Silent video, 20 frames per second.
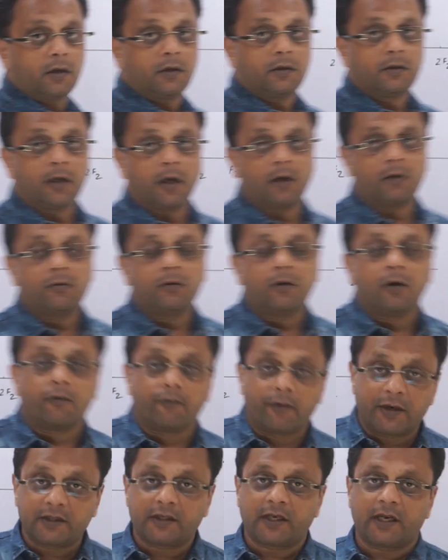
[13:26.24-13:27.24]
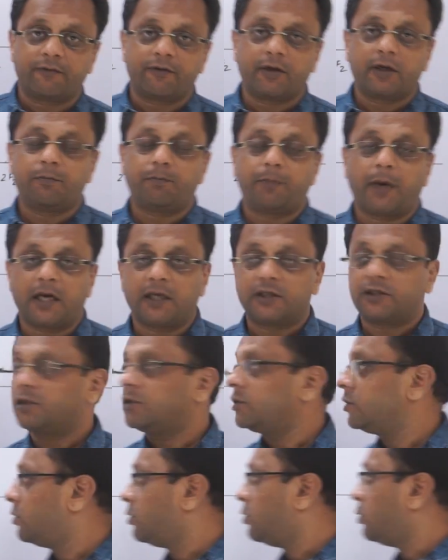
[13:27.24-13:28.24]
Now, one ray will
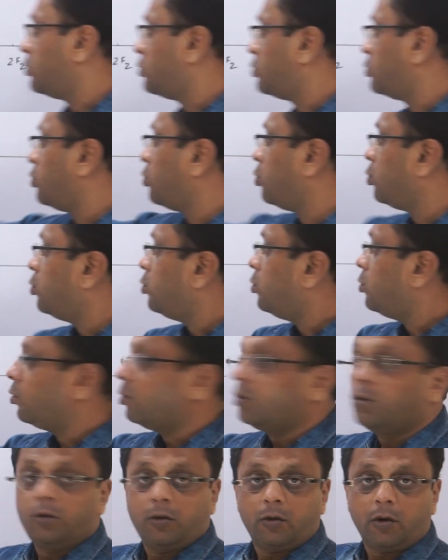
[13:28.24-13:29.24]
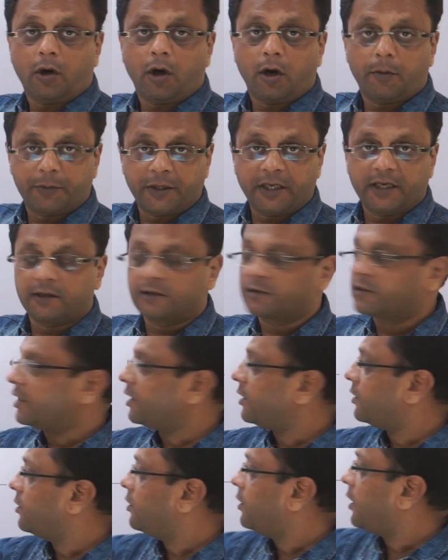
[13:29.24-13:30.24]
pass through optical center